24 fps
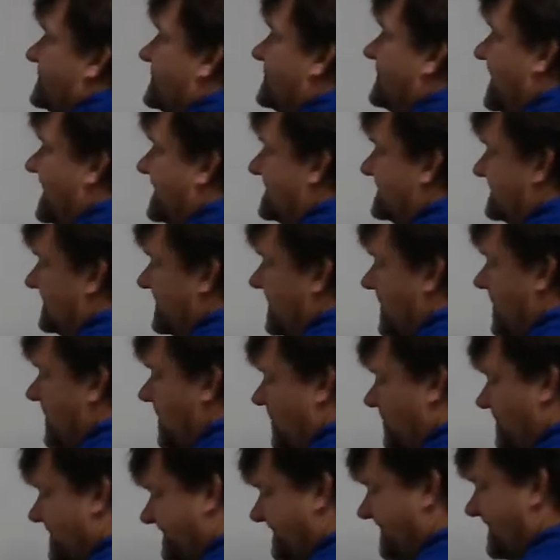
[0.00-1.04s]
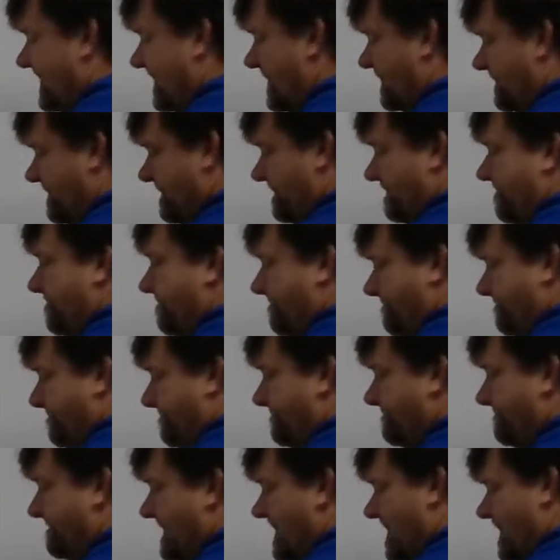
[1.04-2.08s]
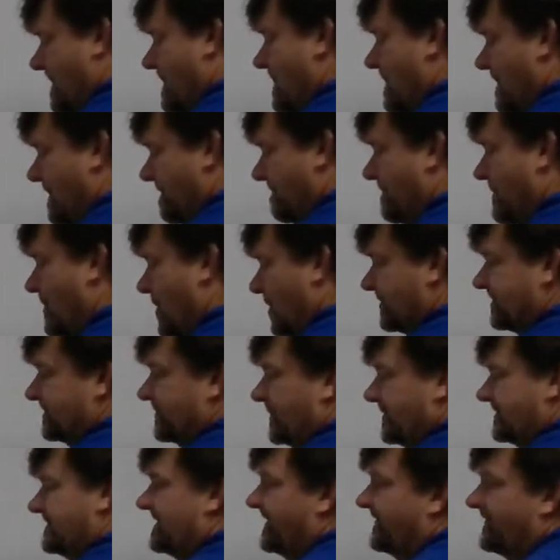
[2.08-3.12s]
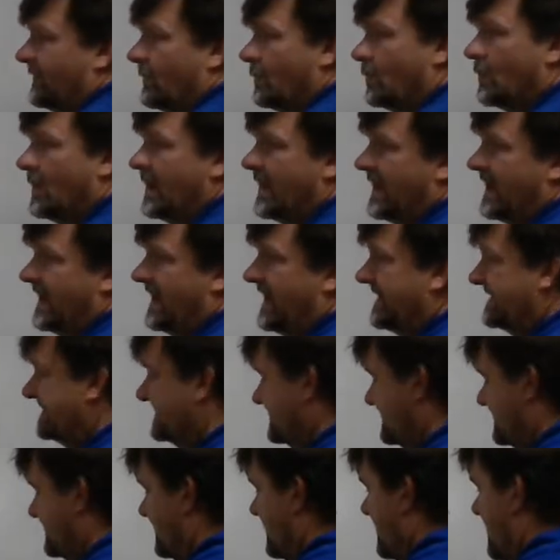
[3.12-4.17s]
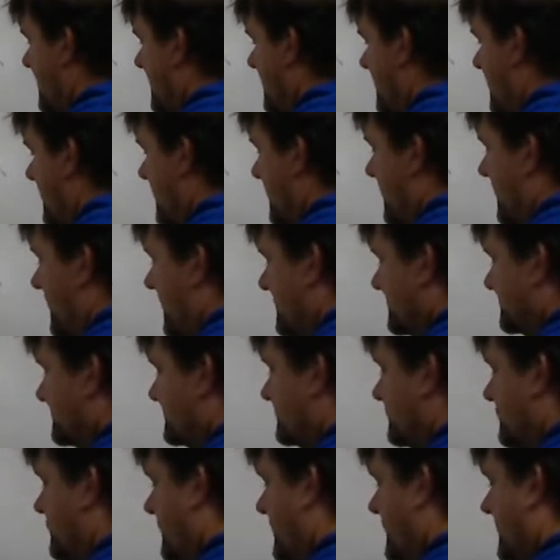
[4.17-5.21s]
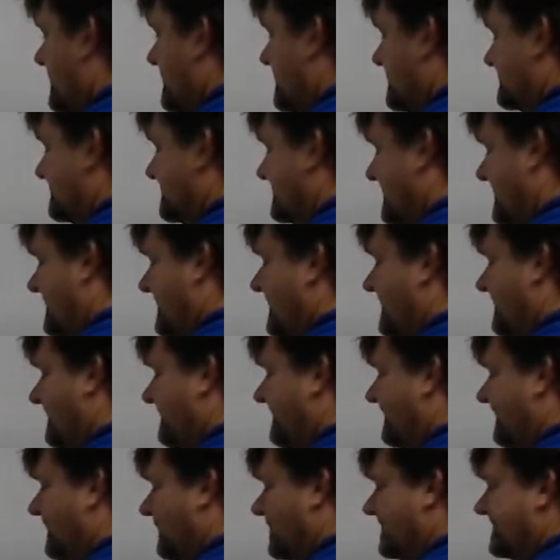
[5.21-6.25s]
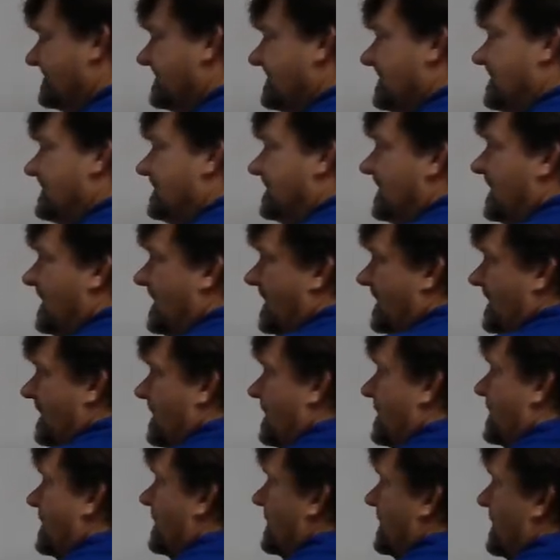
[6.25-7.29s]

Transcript: You guys know we've done them multiple different ways. R squared goes here, 14 there.